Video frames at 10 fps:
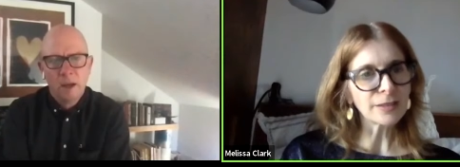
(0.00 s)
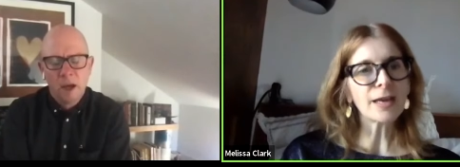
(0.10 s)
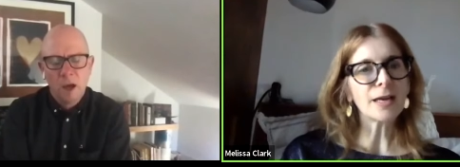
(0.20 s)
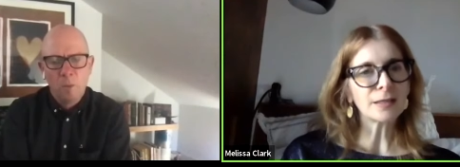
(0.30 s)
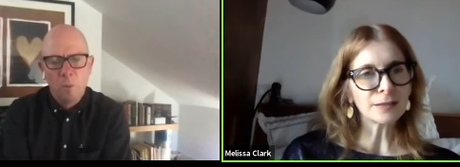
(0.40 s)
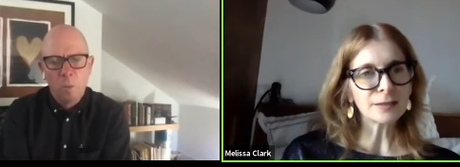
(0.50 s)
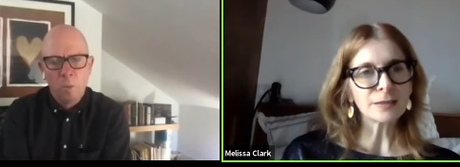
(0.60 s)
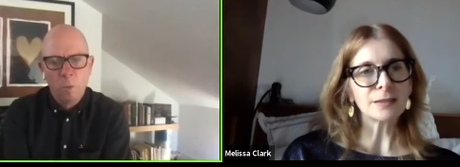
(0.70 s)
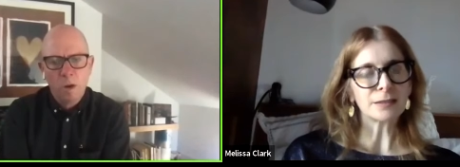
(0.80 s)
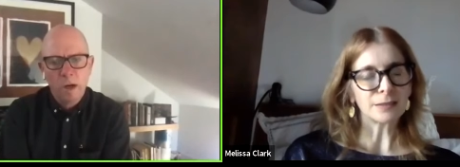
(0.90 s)
Speaker 1: Yeah. Um,
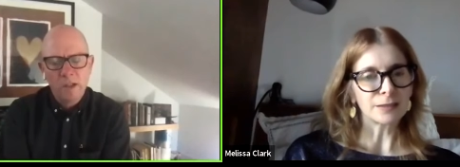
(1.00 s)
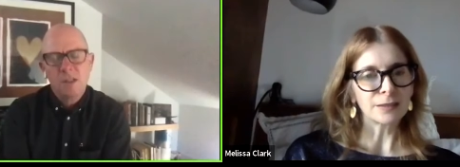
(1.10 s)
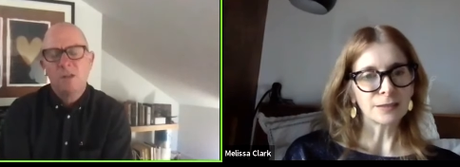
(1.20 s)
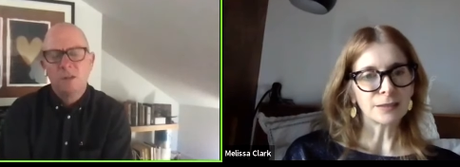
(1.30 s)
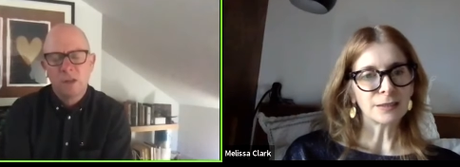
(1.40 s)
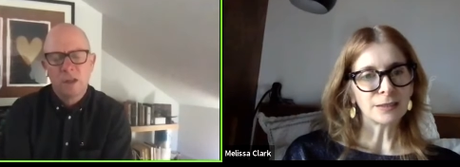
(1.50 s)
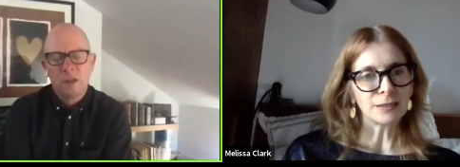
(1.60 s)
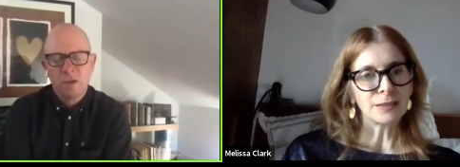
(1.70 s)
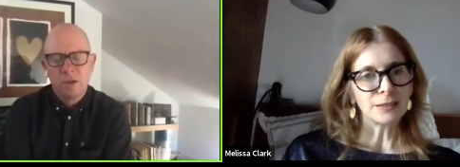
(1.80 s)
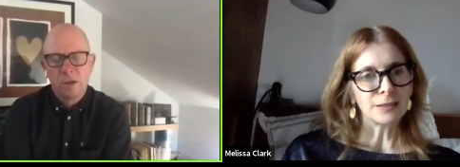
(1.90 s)
what else do you
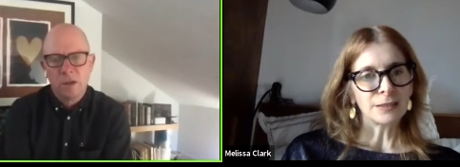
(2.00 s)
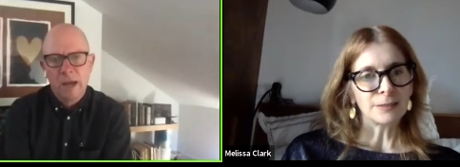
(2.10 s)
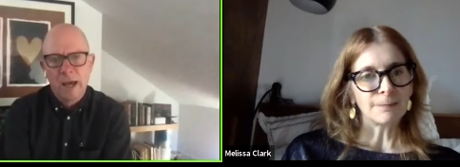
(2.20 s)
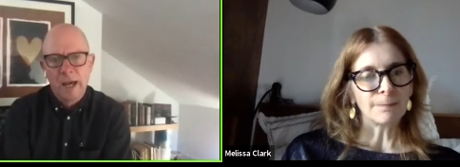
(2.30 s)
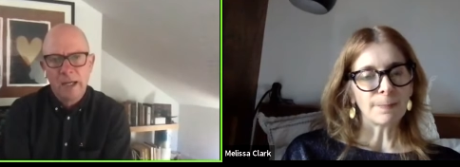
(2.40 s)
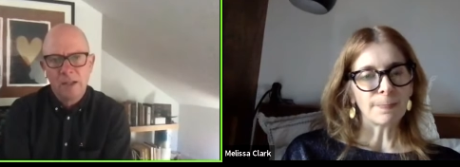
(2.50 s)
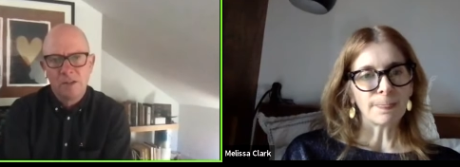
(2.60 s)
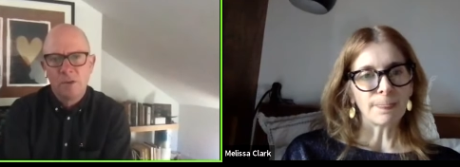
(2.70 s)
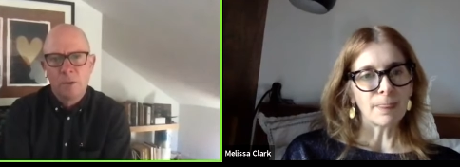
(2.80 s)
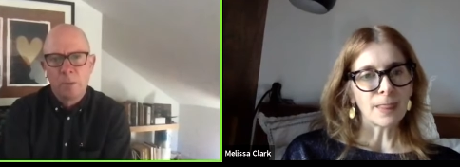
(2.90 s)
think you could
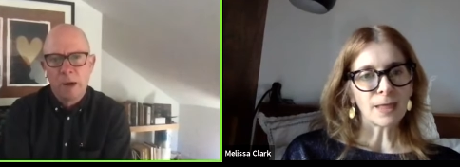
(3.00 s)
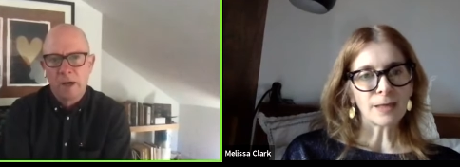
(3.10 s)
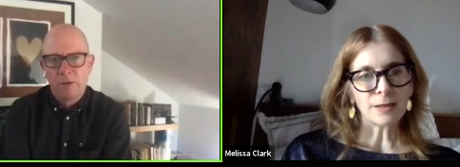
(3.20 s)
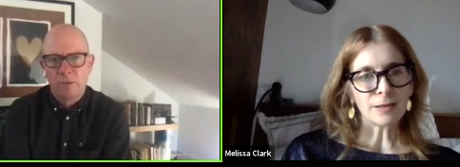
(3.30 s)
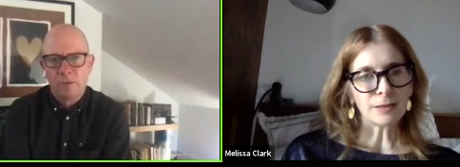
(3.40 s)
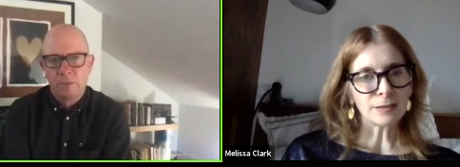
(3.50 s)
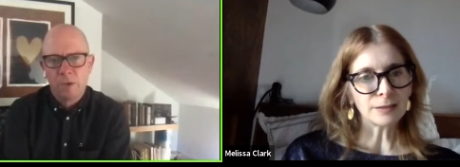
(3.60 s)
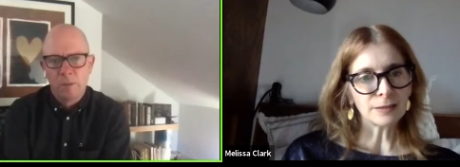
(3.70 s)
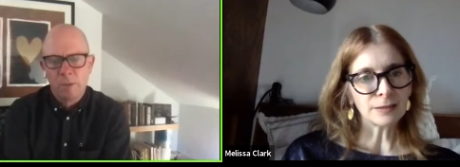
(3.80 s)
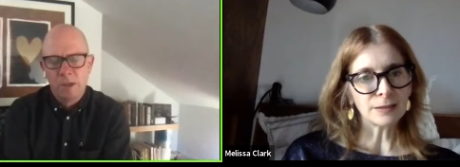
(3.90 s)
add to a pot of
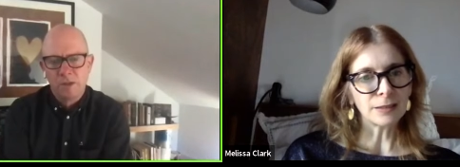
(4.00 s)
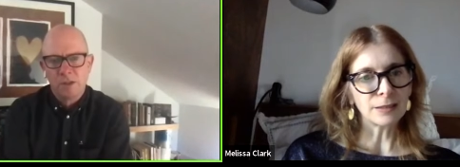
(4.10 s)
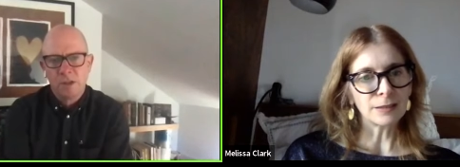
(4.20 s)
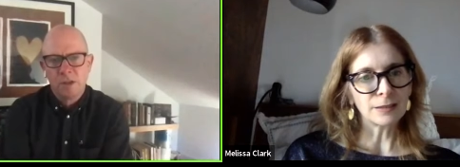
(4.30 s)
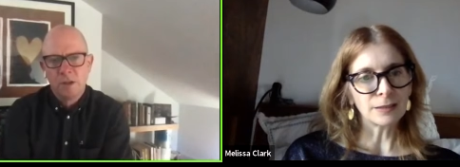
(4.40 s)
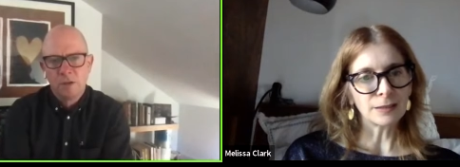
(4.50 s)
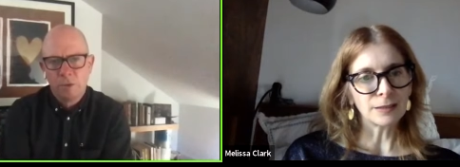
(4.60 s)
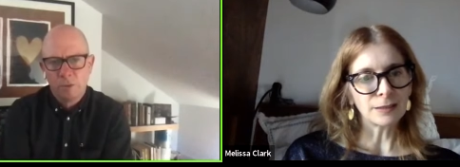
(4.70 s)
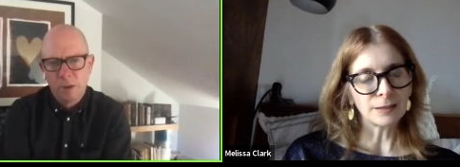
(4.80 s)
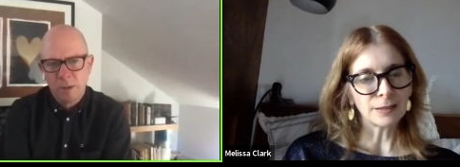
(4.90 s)
red beans
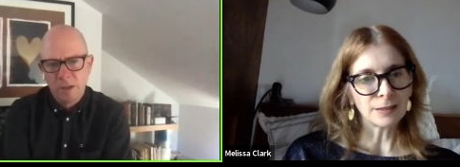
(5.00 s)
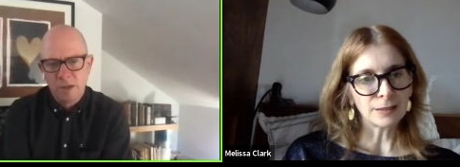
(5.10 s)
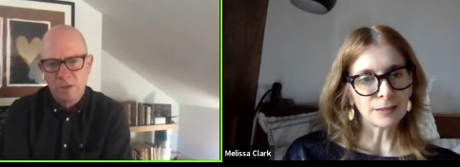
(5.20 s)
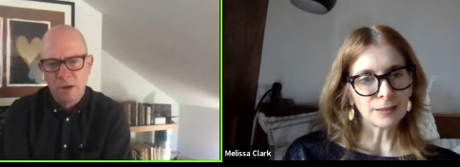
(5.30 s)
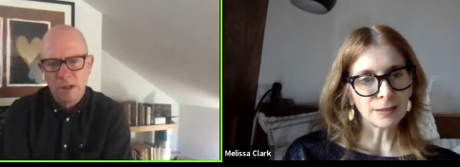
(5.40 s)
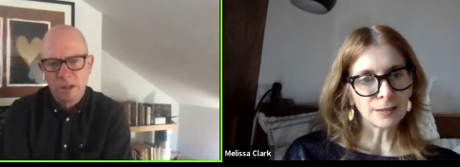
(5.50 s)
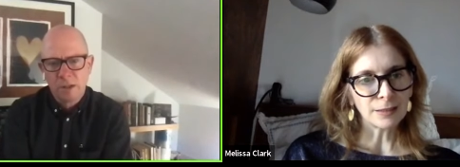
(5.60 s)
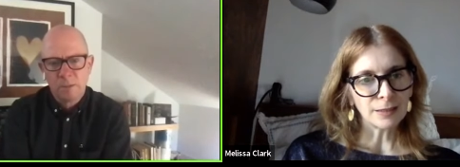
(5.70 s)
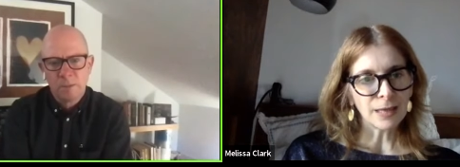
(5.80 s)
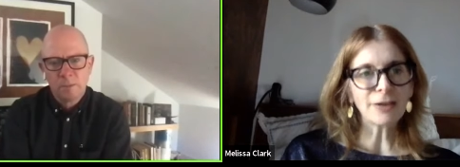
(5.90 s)
for red beans and
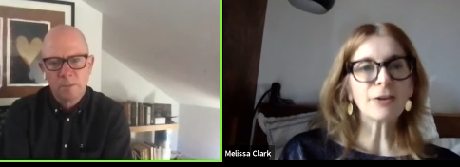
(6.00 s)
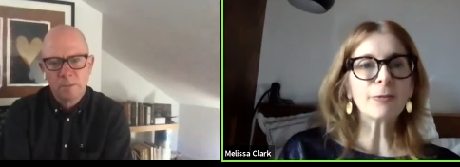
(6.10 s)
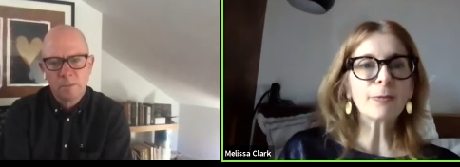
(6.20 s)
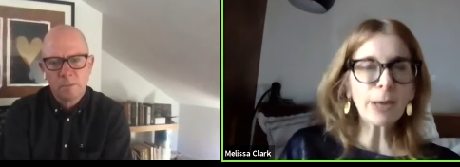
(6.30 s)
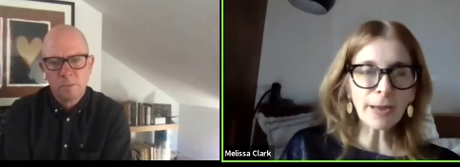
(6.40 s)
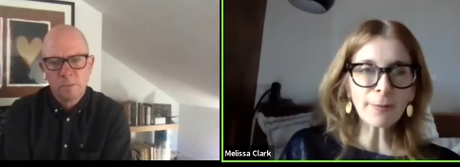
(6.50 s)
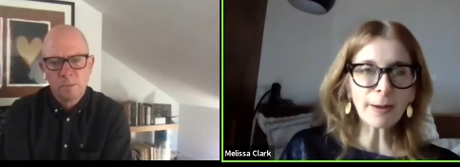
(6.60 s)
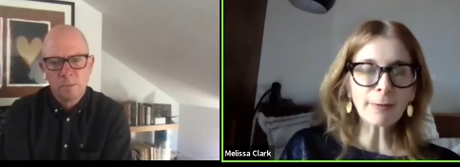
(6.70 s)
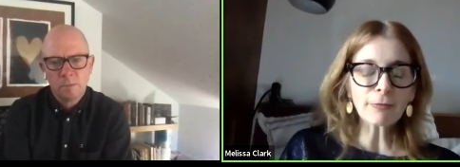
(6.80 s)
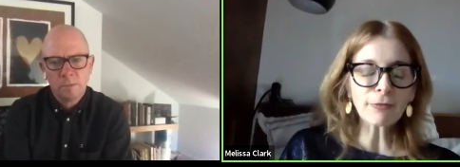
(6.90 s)
rice?
Speaker 2: I don't know. I'm,
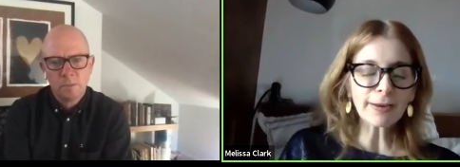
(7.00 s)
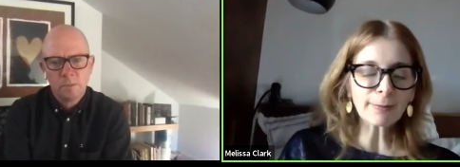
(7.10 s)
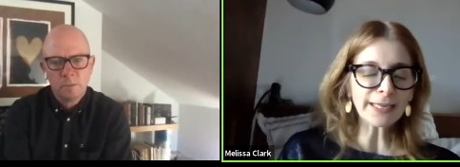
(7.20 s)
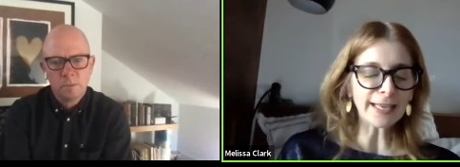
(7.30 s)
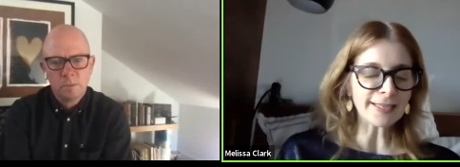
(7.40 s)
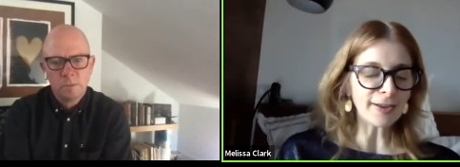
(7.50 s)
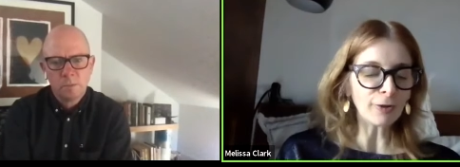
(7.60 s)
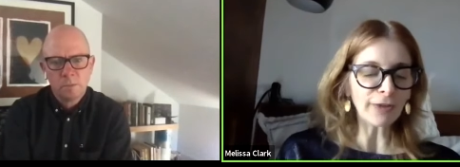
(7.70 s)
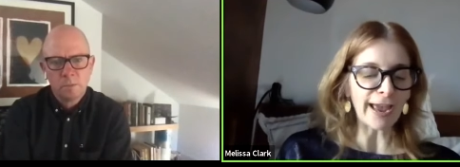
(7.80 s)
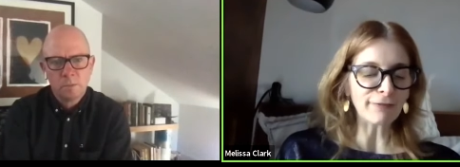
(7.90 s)
I'm, afraid I'm going to get
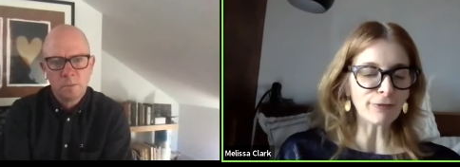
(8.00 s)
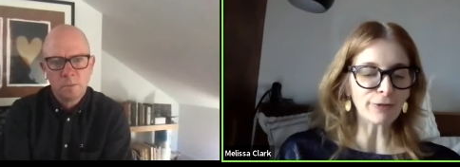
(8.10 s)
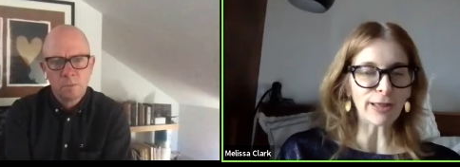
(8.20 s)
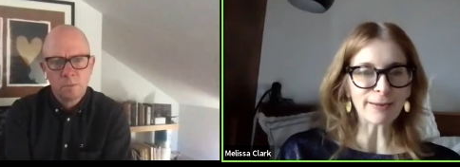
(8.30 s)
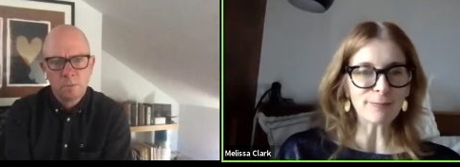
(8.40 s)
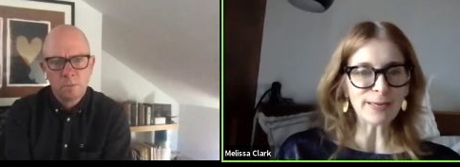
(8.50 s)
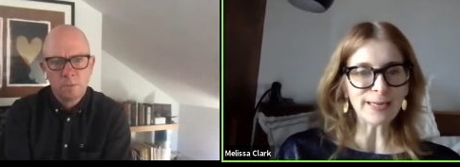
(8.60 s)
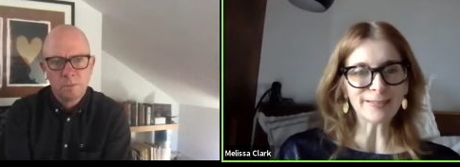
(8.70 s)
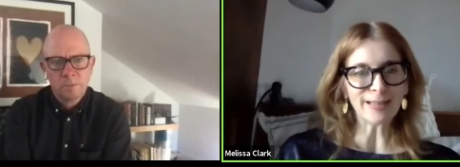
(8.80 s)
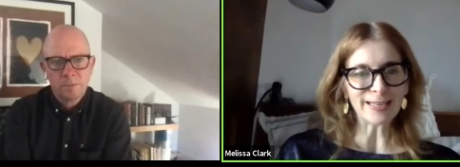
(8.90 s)
yelled at for like
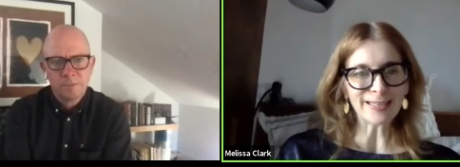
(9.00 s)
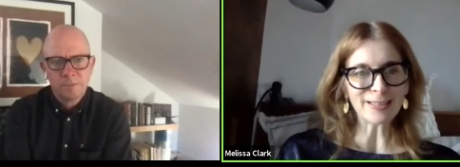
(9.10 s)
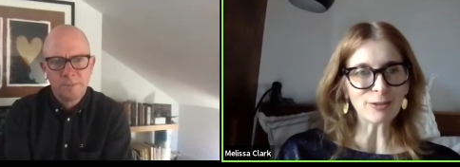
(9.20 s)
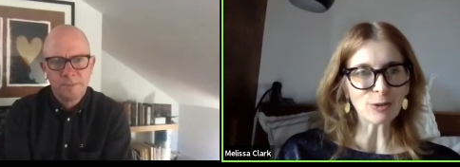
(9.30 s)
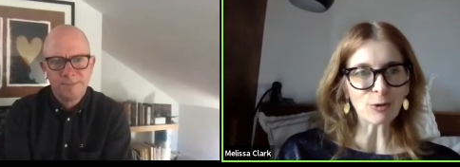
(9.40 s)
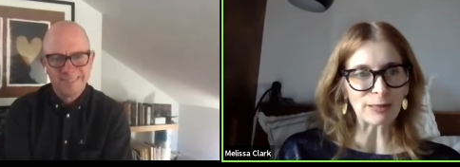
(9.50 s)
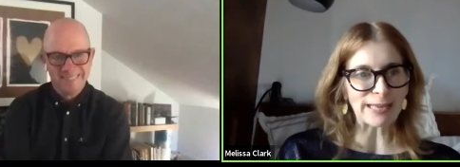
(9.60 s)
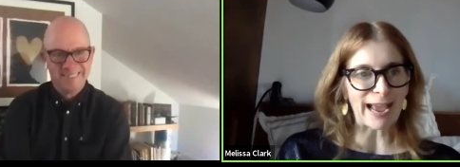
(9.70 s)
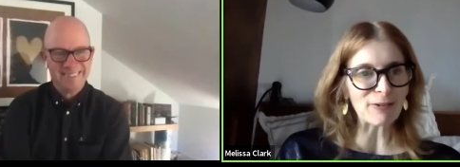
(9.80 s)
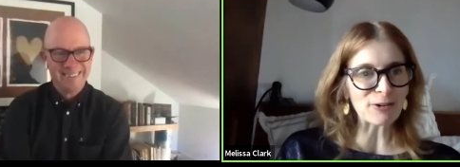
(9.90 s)
being like, you know,
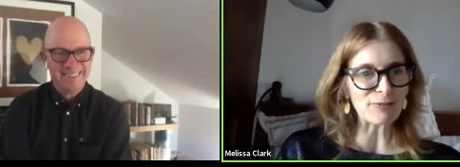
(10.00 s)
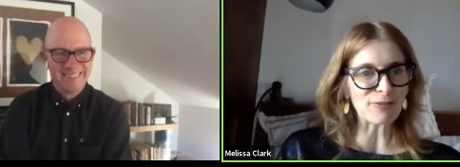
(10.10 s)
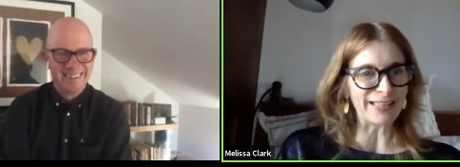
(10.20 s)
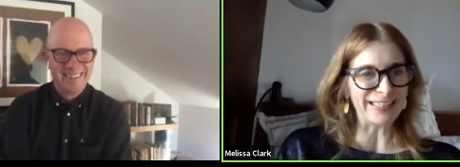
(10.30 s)
totally out of the,